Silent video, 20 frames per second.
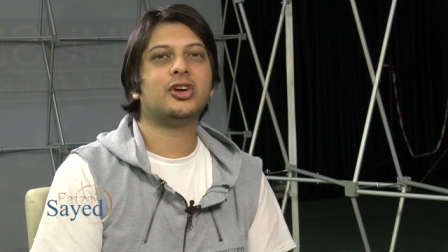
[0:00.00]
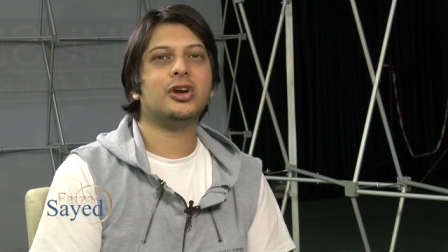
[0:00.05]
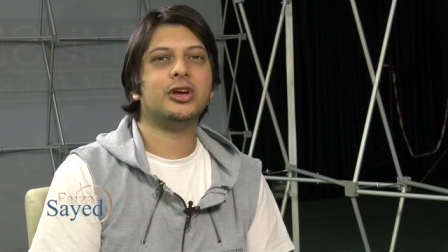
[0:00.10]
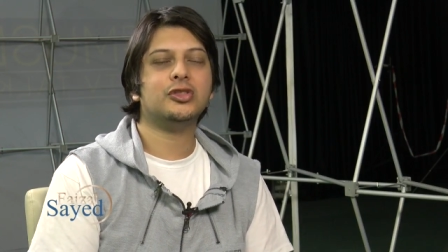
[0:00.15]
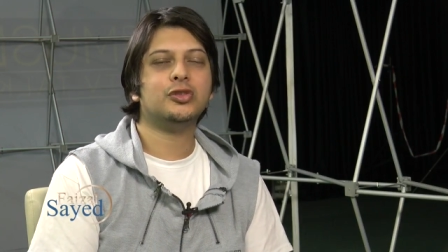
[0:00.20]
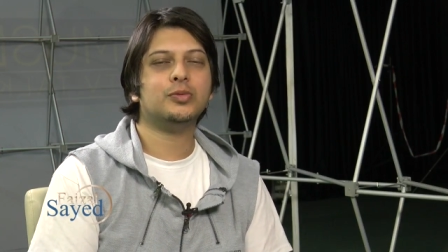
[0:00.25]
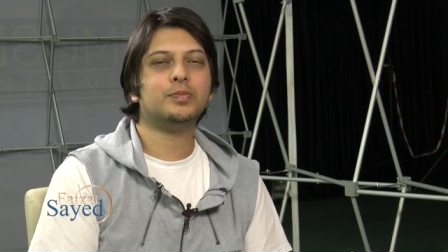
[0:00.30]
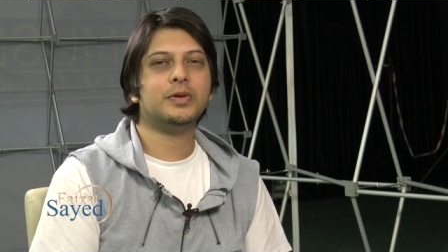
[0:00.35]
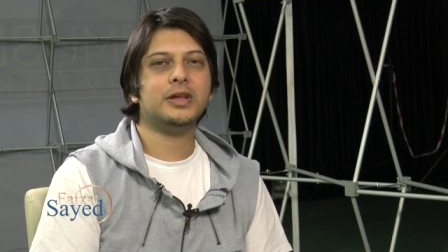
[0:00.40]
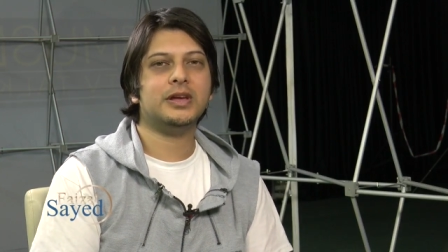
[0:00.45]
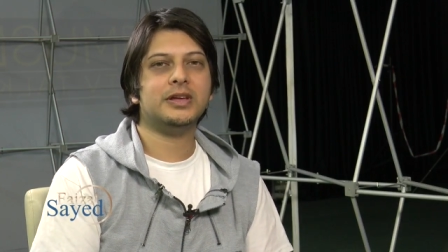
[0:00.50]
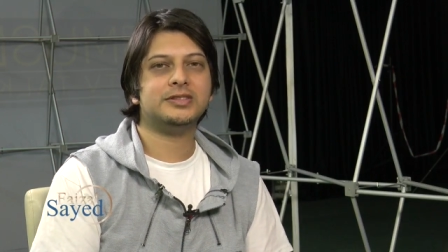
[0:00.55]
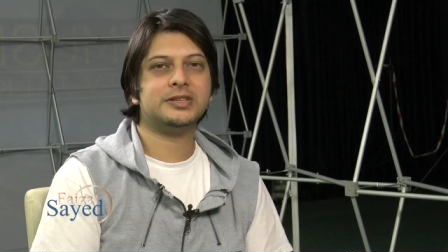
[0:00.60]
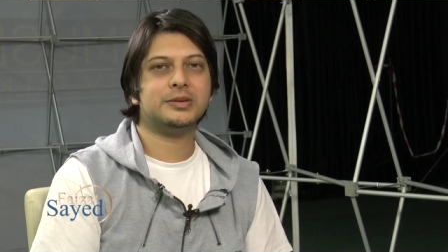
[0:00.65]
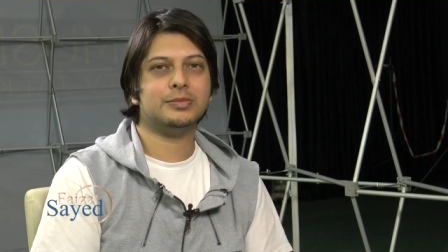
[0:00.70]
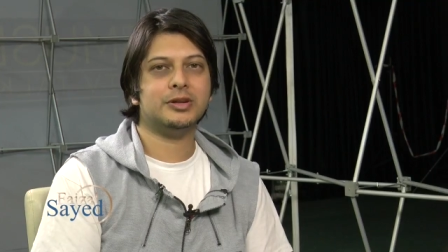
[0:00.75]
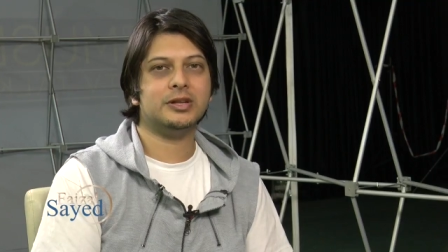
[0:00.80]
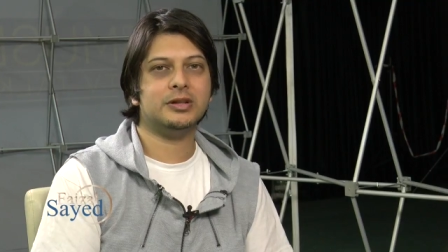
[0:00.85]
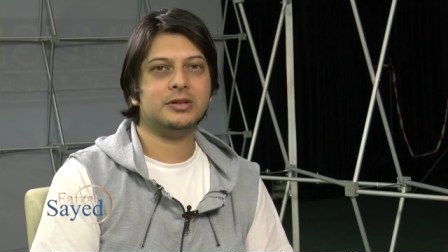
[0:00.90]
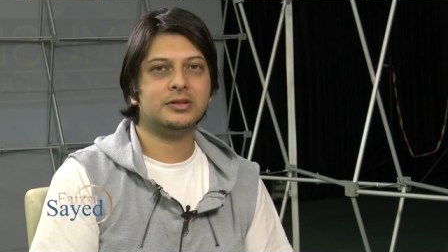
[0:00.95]
going to play
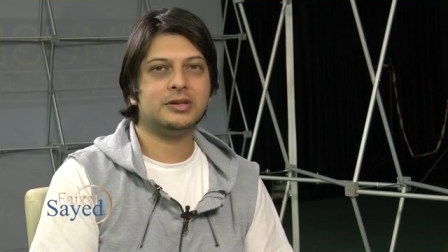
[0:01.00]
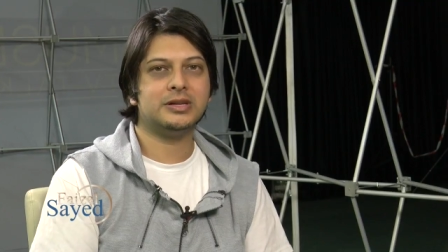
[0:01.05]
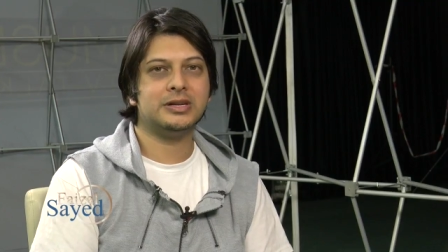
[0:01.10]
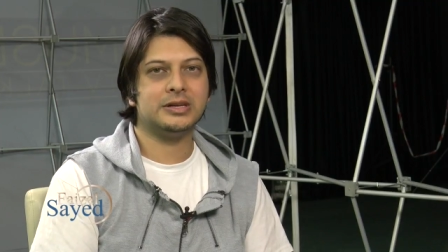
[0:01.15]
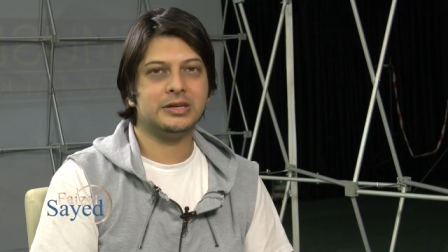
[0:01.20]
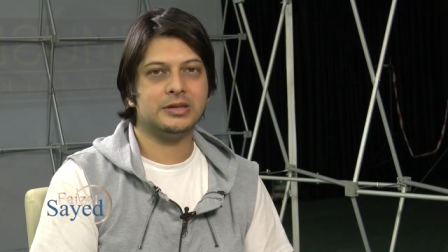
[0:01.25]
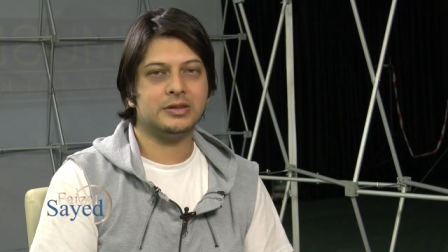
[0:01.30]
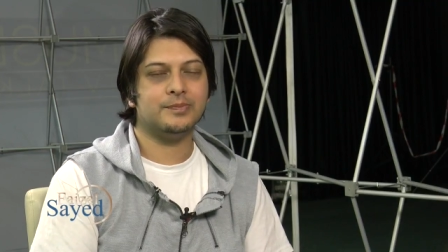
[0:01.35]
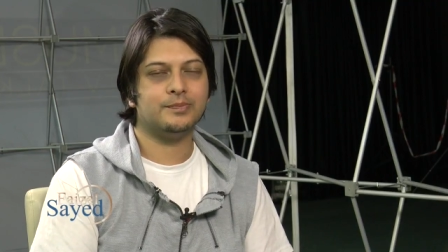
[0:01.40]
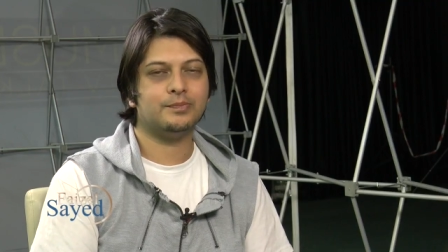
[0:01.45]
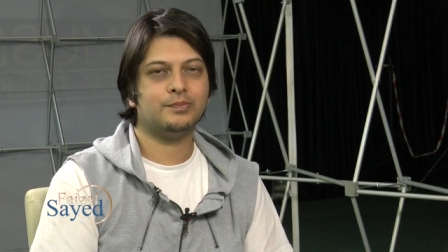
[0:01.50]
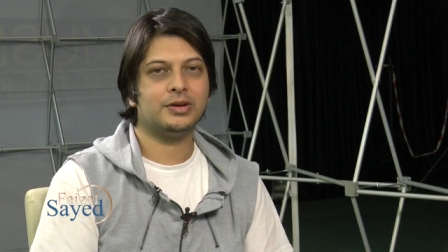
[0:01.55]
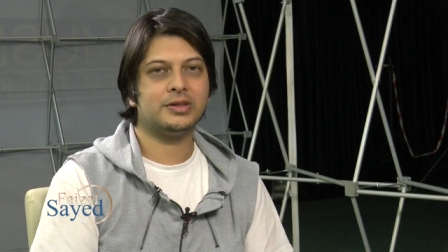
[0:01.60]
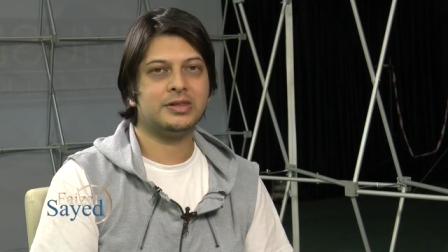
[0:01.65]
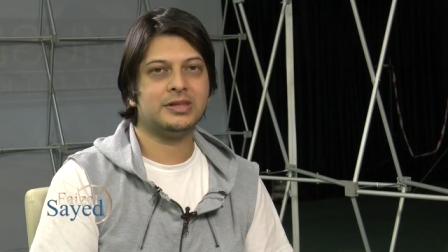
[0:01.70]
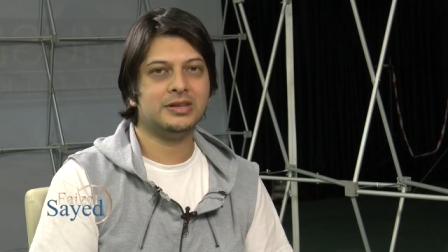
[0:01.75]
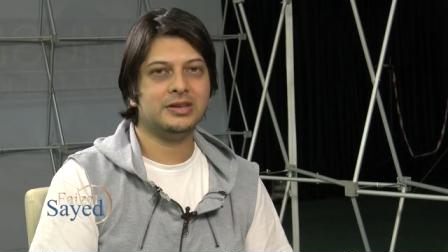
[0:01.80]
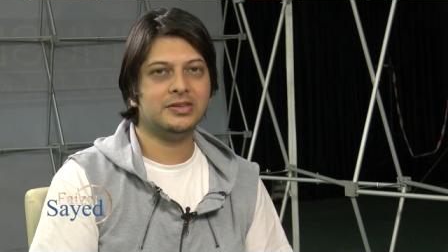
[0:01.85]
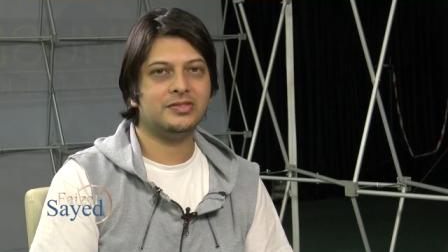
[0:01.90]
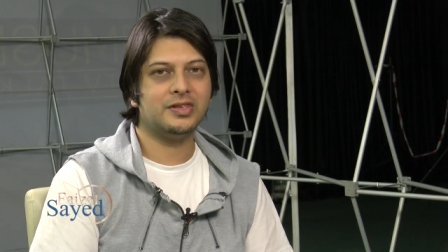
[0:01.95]
some real cricket.
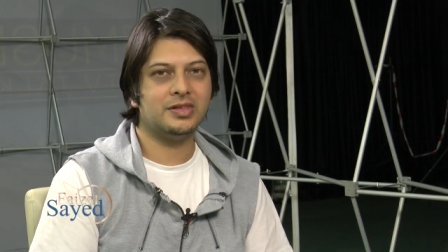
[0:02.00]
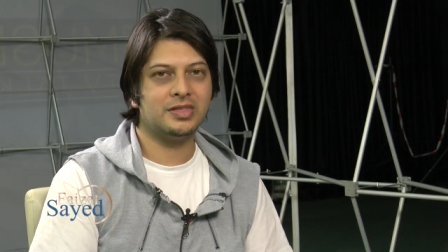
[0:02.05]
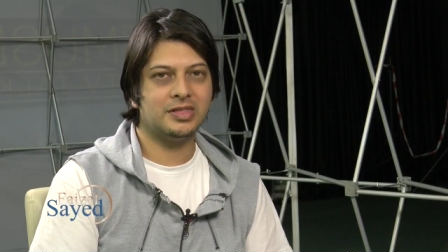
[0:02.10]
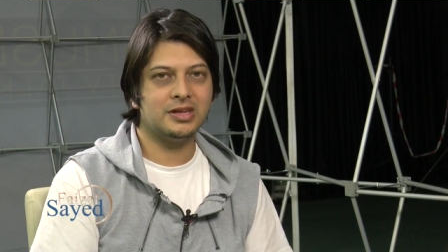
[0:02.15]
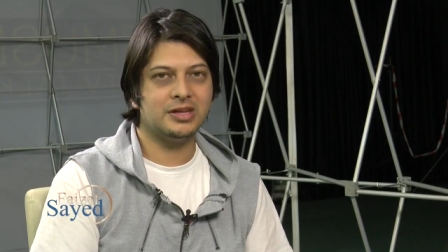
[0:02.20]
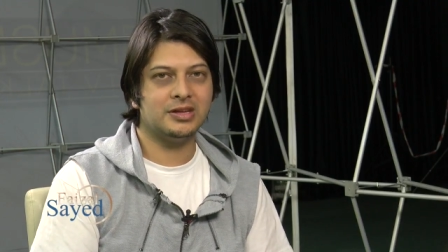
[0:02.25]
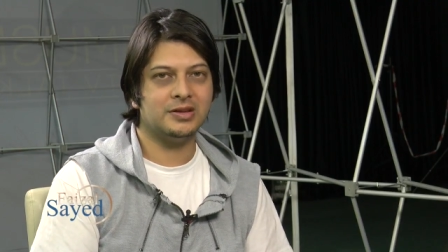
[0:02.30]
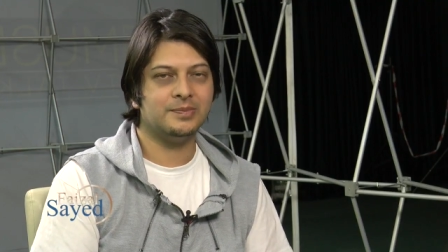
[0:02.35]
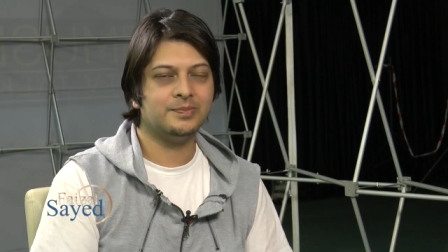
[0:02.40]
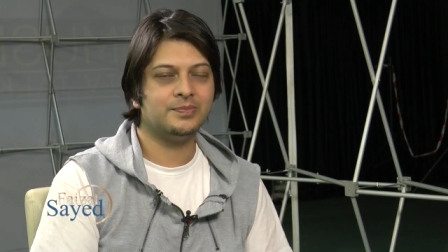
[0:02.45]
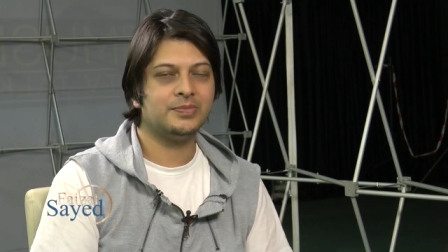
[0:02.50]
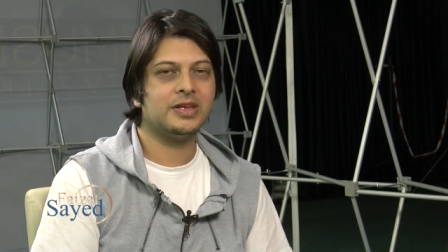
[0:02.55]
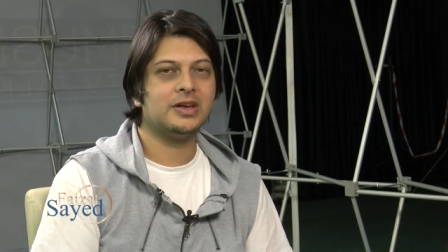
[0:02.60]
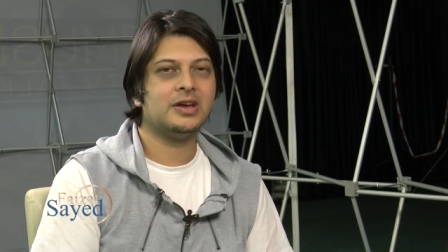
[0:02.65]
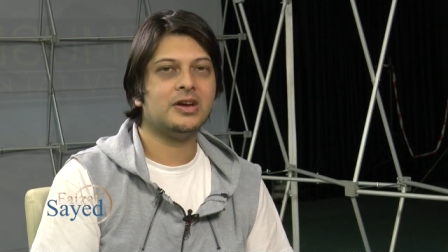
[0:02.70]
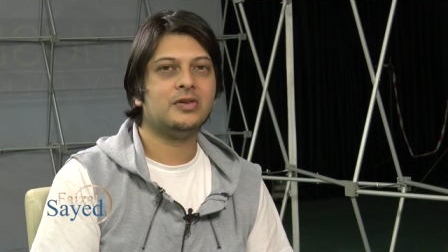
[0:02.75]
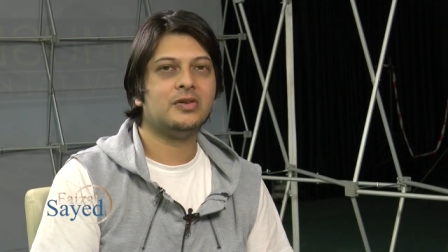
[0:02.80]
But here's the thing,